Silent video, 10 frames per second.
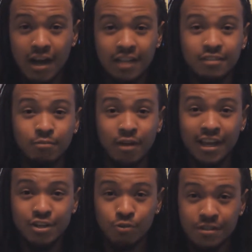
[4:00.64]
island where
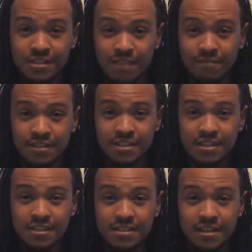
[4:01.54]
Android
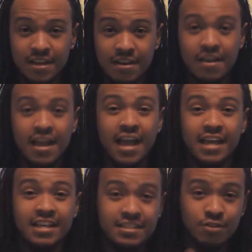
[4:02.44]
17 is there,
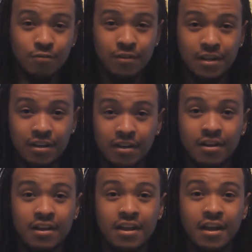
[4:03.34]
and he's over
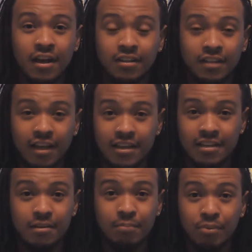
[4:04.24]
there
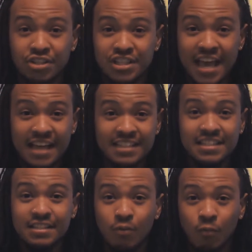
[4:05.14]
like
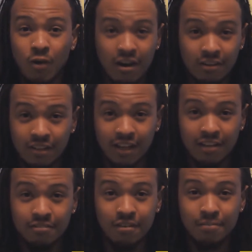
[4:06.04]
protecting the
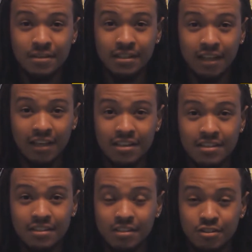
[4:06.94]
wildlife. I mean, like,
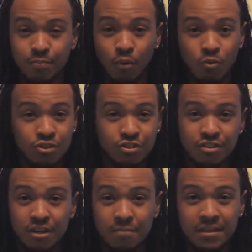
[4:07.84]
there's
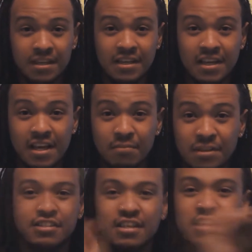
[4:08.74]
poachers coming in at him,
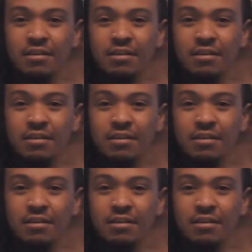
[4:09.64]
just